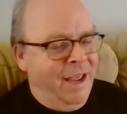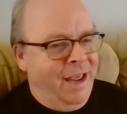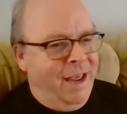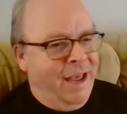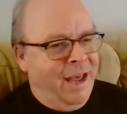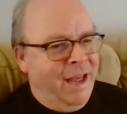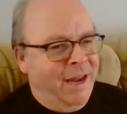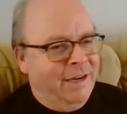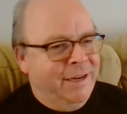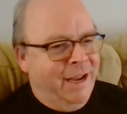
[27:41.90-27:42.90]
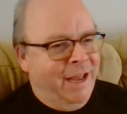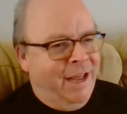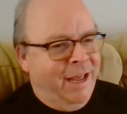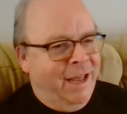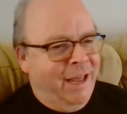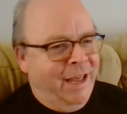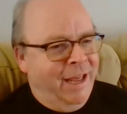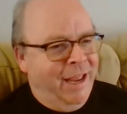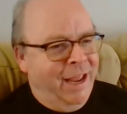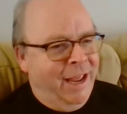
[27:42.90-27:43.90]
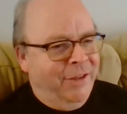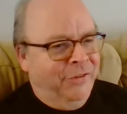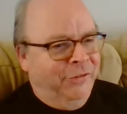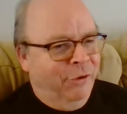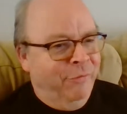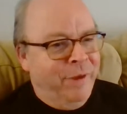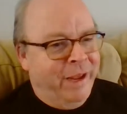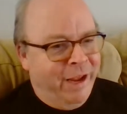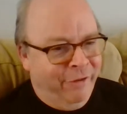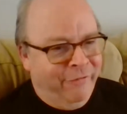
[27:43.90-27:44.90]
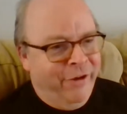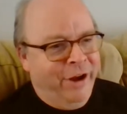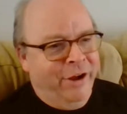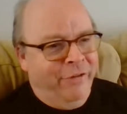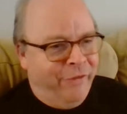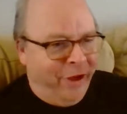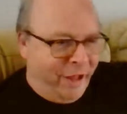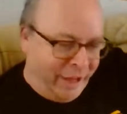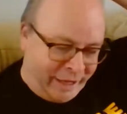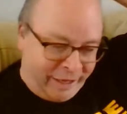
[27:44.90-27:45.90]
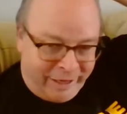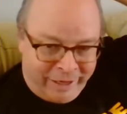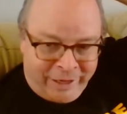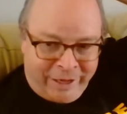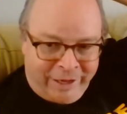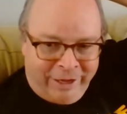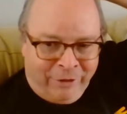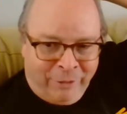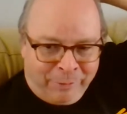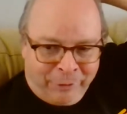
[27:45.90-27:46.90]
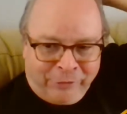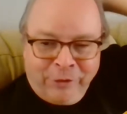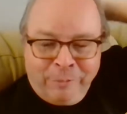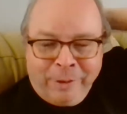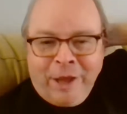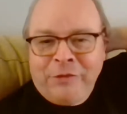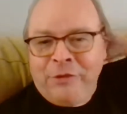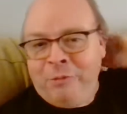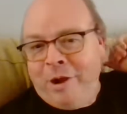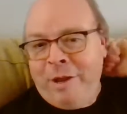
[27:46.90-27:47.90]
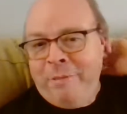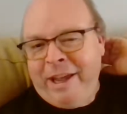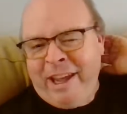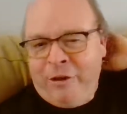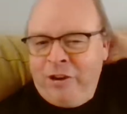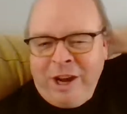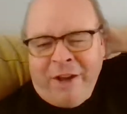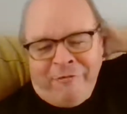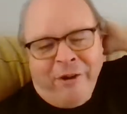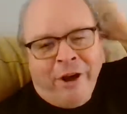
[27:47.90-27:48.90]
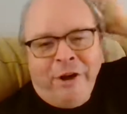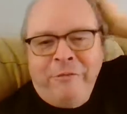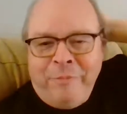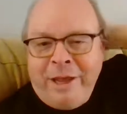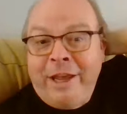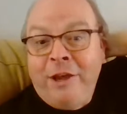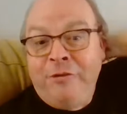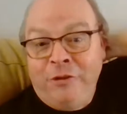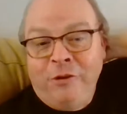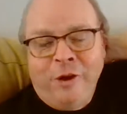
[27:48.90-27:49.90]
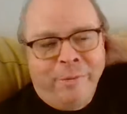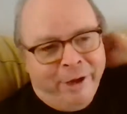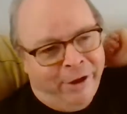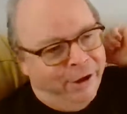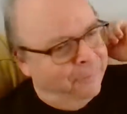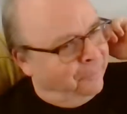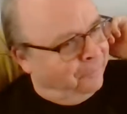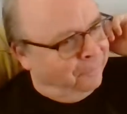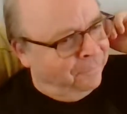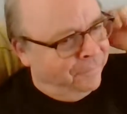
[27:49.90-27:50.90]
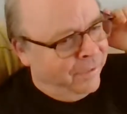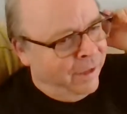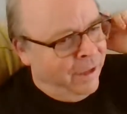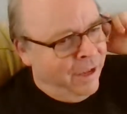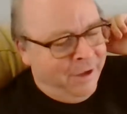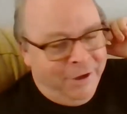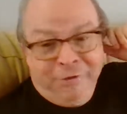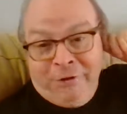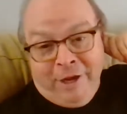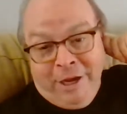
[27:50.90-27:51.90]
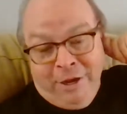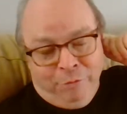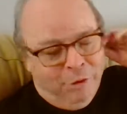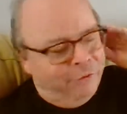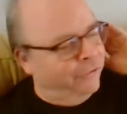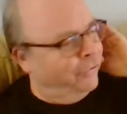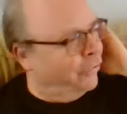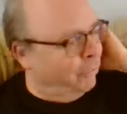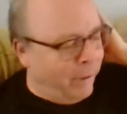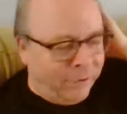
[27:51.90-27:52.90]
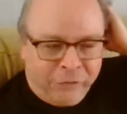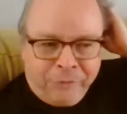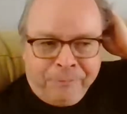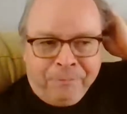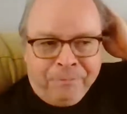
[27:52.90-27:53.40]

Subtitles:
And sort of making fun of the person who passed away, making it not fun of, making a joke about it. Usually at Keith Richards' expense.